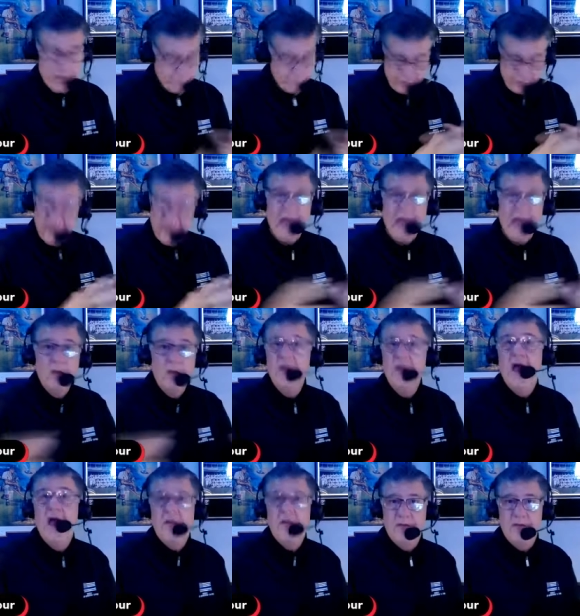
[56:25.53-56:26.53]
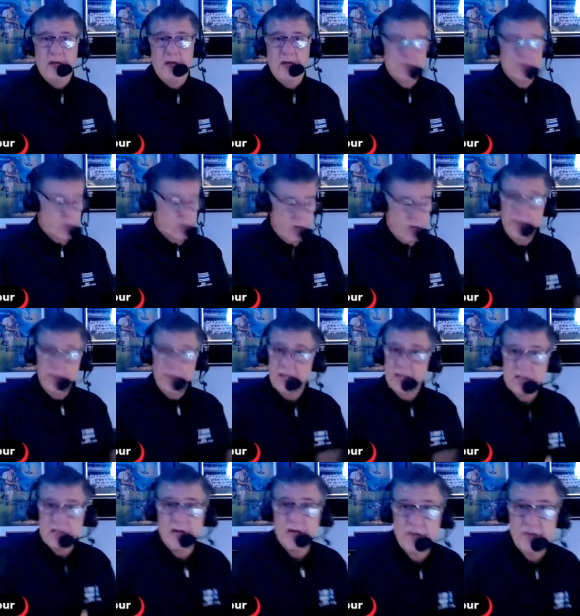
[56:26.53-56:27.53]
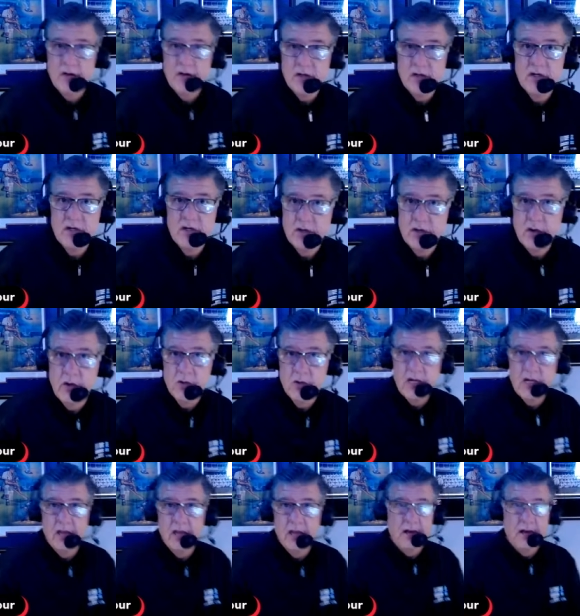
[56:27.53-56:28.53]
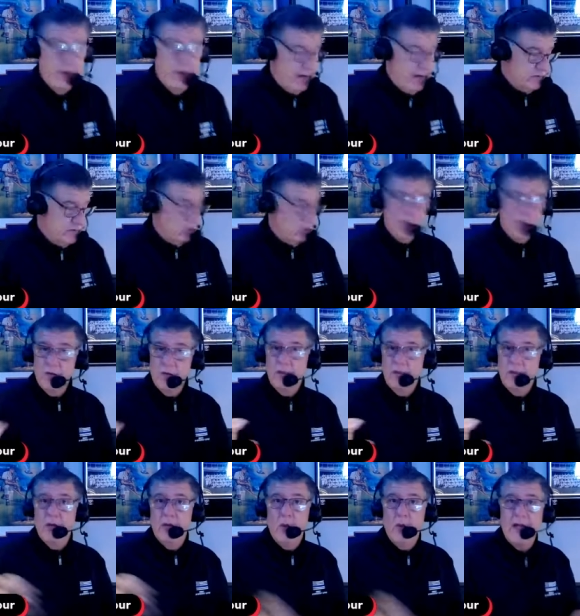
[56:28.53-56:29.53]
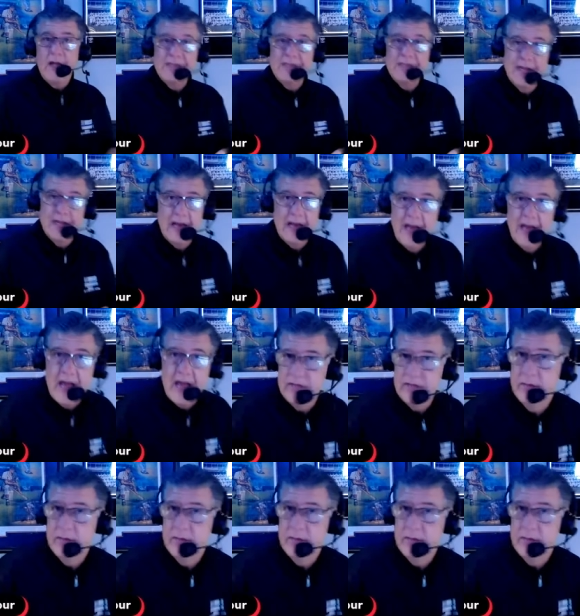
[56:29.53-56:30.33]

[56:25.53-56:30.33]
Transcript: Provided we have fans, we're going to be at State Fair this year at the Goose Island Ale House. We're going to be at Wednesday Night Live at the